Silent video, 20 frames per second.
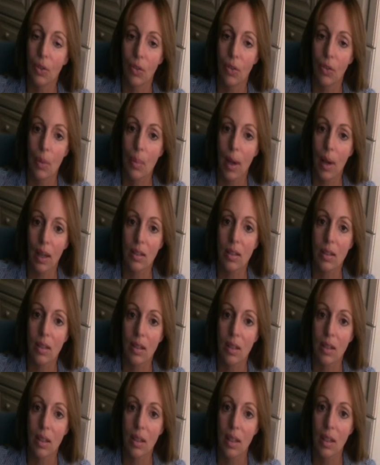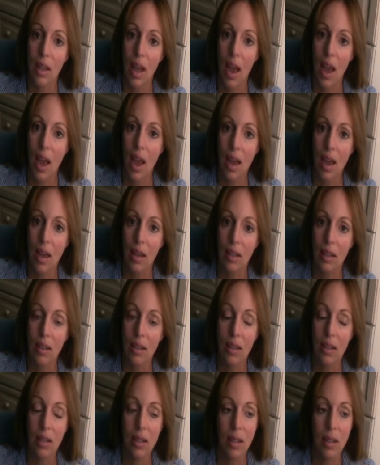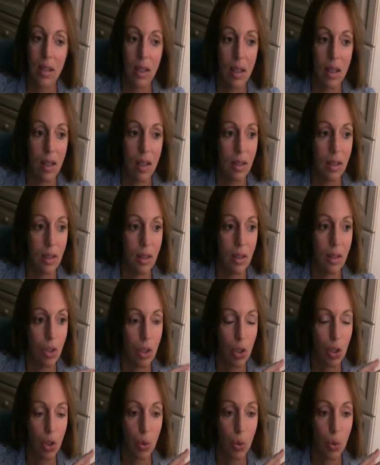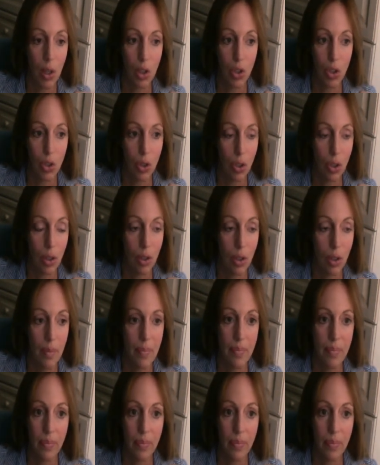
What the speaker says: for the best, and the situation